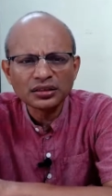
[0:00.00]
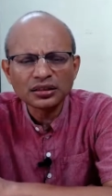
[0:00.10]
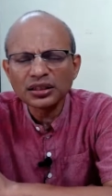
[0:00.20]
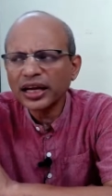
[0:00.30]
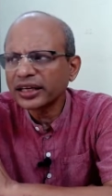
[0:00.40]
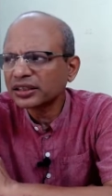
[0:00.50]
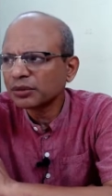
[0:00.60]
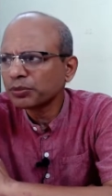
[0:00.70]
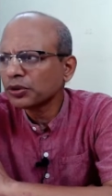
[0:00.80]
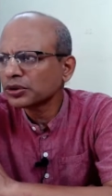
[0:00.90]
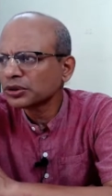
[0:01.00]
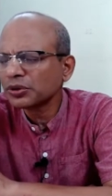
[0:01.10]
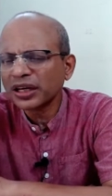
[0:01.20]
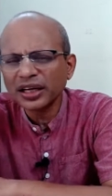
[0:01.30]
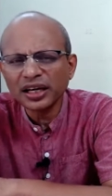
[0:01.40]
Just like suppose
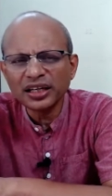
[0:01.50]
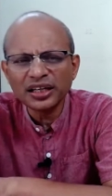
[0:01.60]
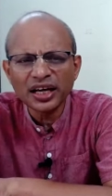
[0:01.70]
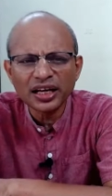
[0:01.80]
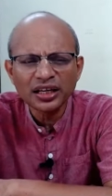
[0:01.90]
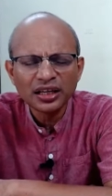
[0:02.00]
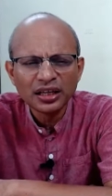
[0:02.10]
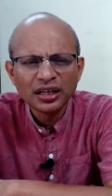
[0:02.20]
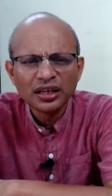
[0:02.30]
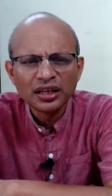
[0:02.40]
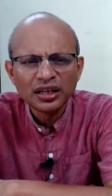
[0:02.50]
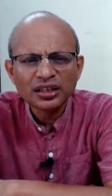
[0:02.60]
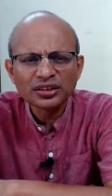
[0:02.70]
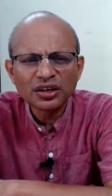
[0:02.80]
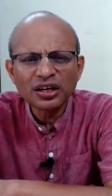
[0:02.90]
you are an Indian, it
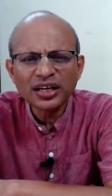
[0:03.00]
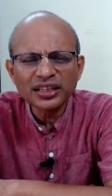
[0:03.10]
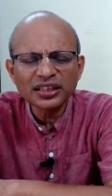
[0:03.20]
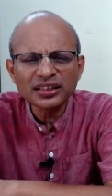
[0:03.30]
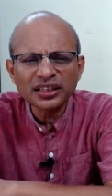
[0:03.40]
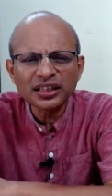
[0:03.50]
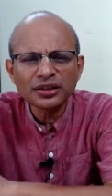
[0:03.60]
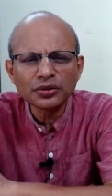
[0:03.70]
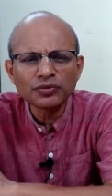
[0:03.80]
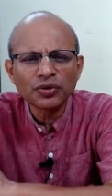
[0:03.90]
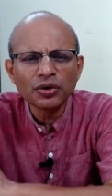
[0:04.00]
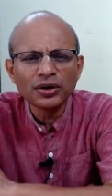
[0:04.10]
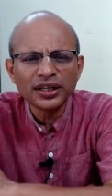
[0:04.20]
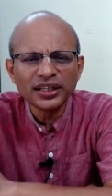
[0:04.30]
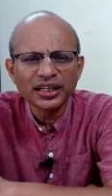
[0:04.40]
is not necessarily you will follow
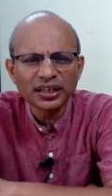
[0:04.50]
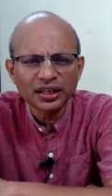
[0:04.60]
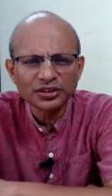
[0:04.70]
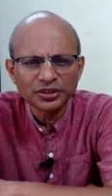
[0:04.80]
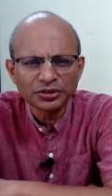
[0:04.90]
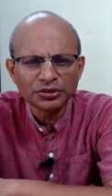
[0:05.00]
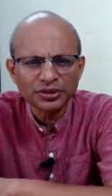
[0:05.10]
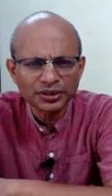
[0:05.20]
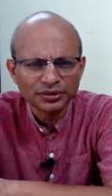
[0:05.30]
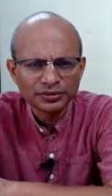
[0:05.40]
Indian constitution.